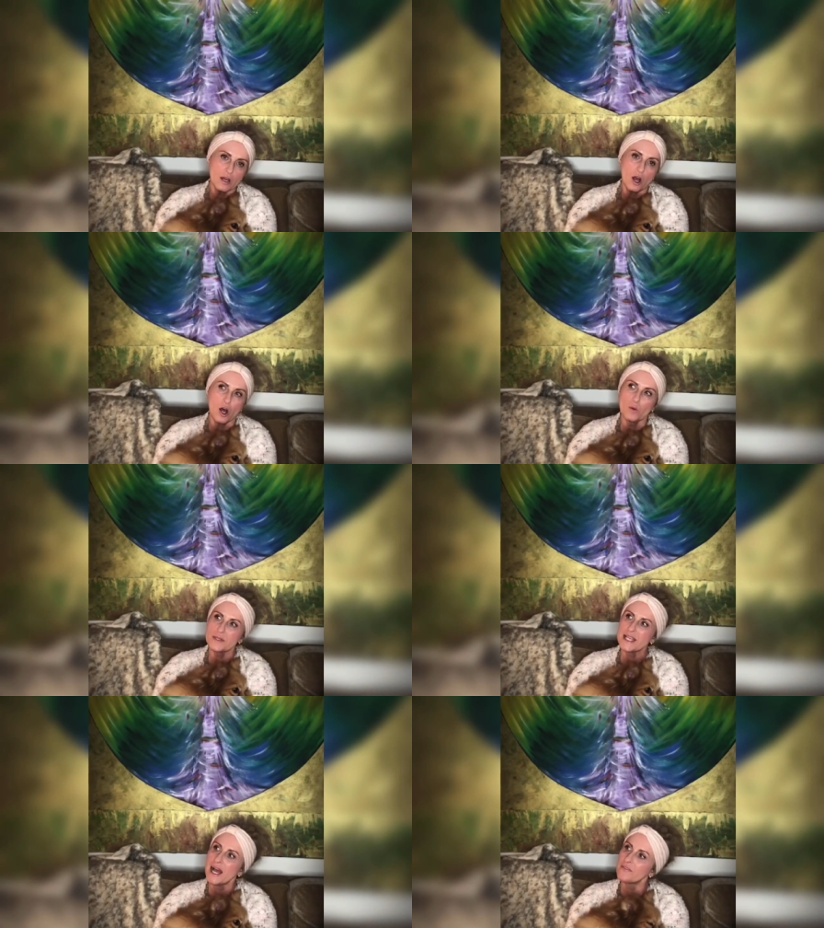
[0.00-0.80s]
always
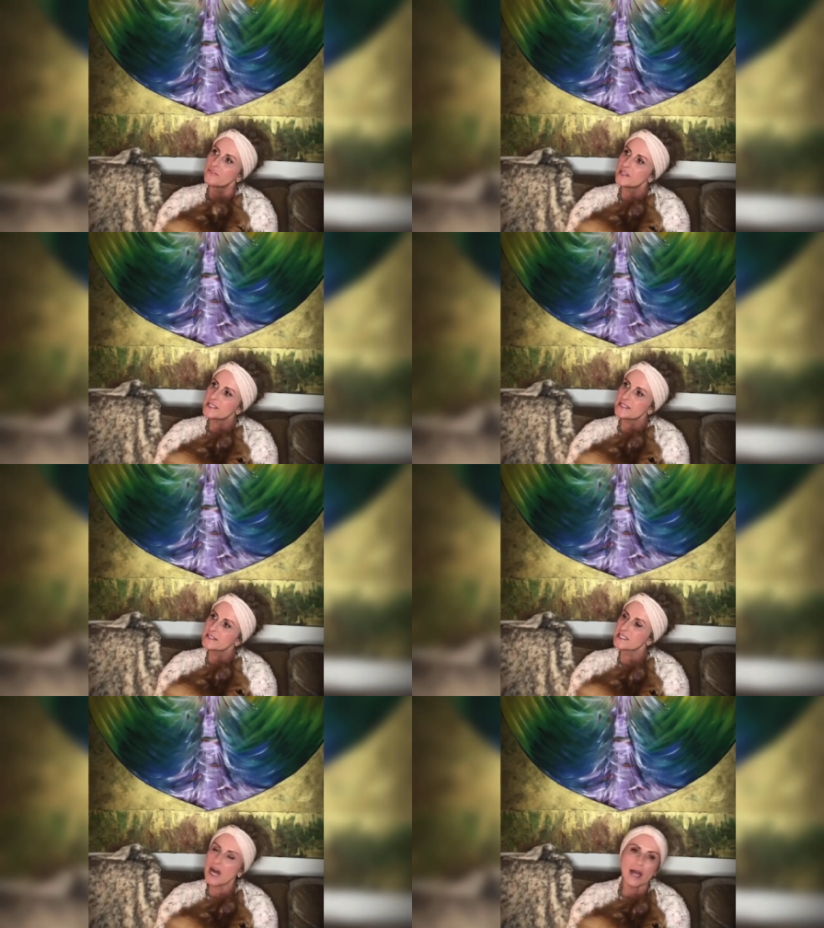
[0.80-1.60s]
had this
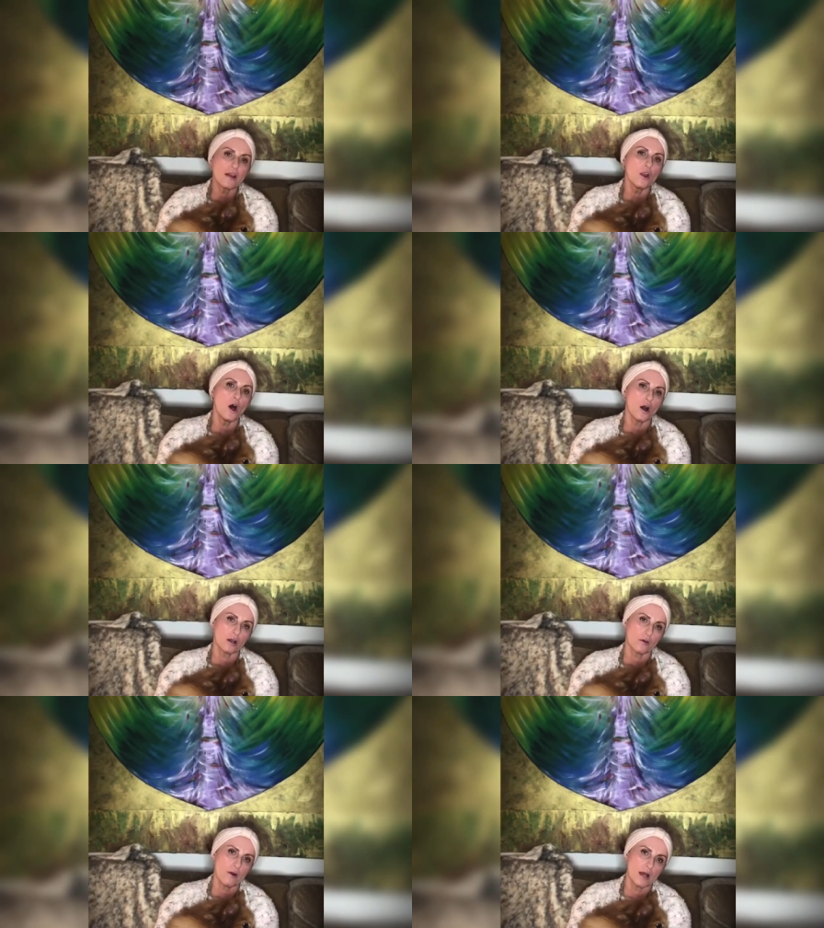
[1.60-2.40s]
dialogue
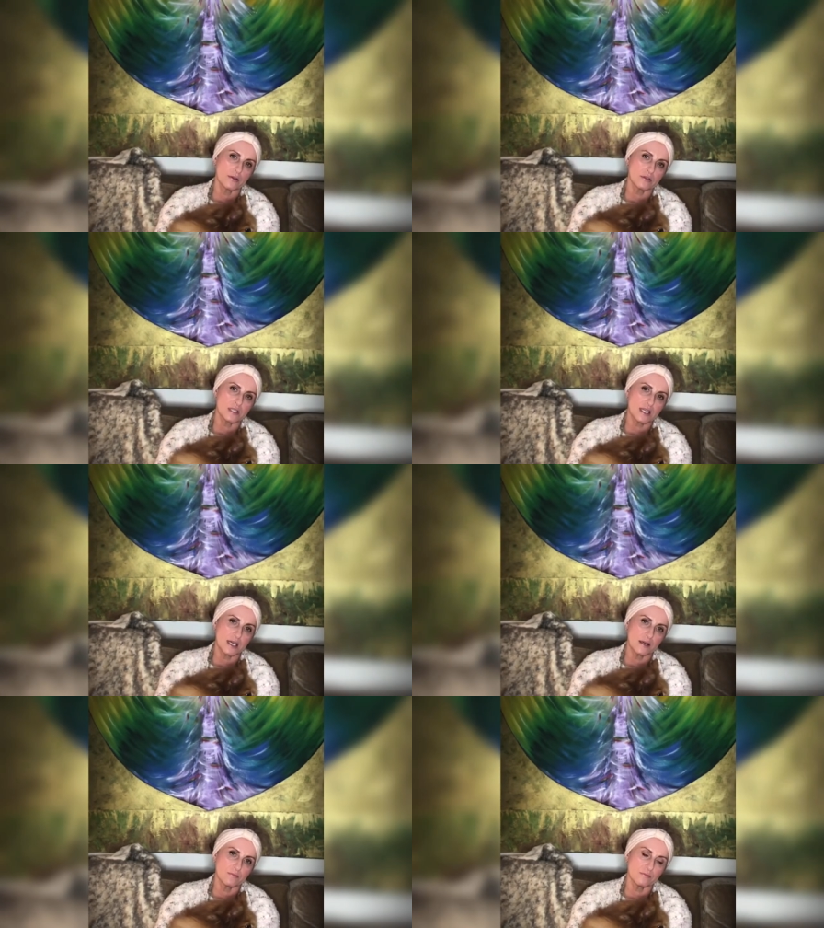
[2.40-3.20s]
around
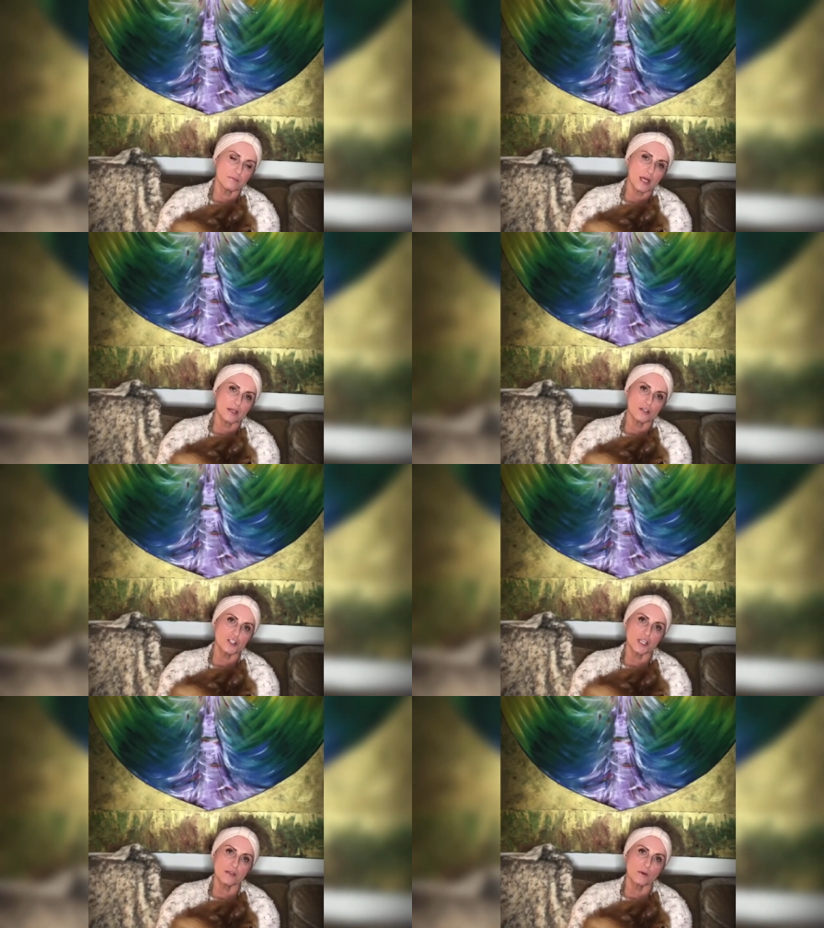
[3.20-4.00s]

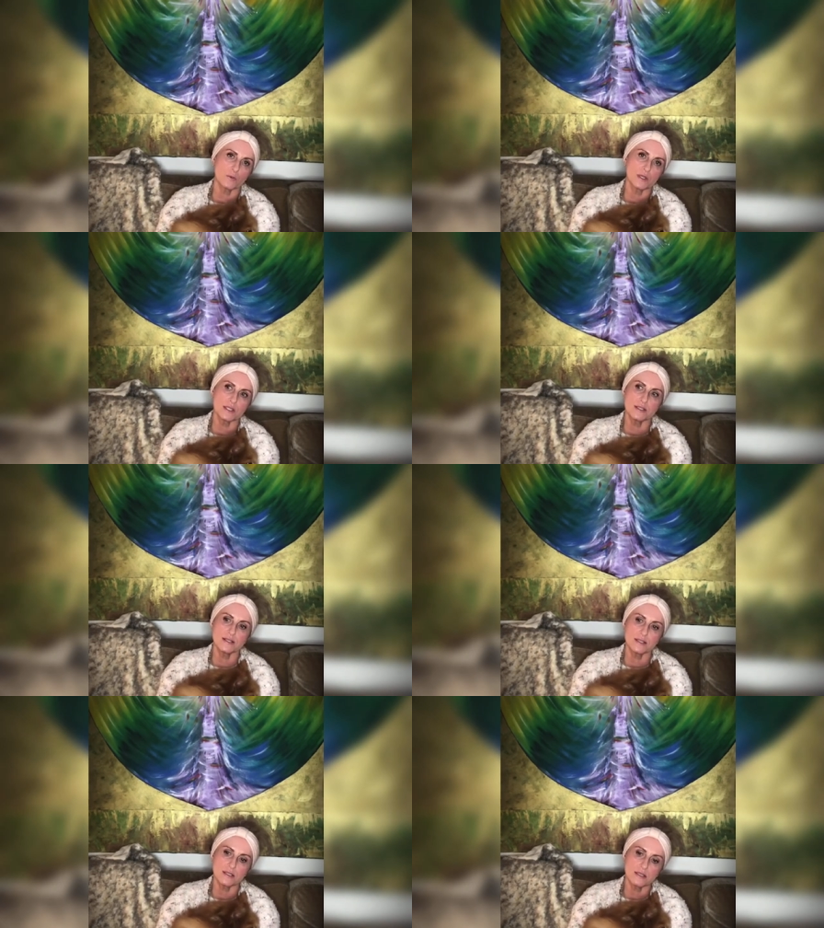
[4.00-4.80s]
energy that
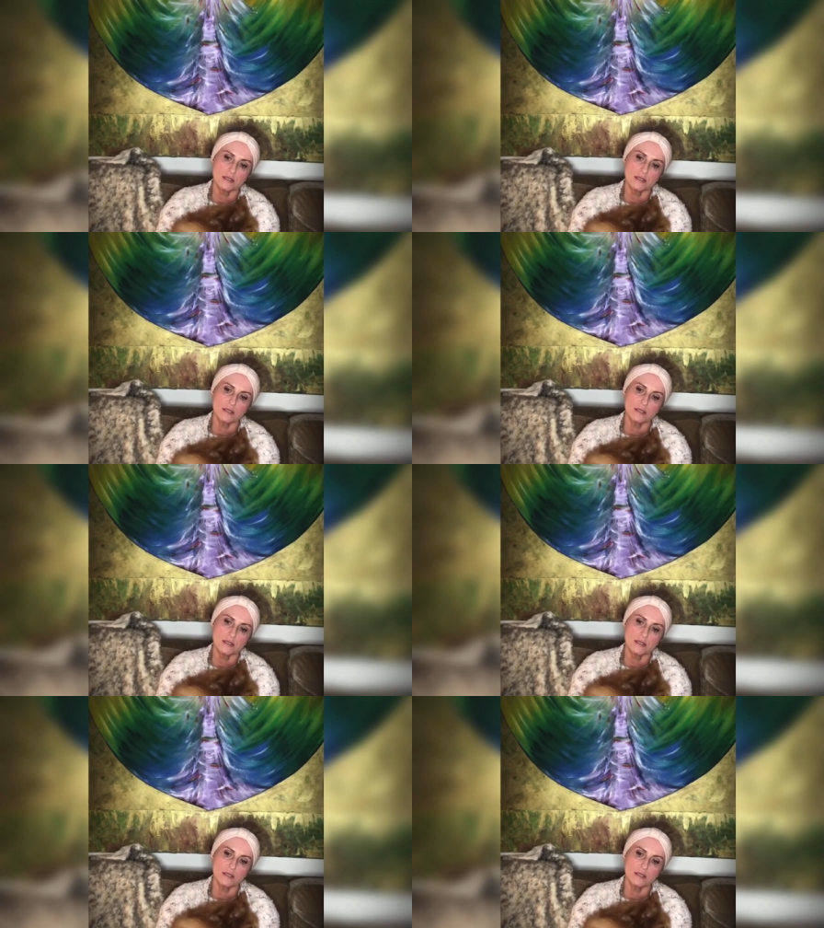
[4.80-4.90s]
was,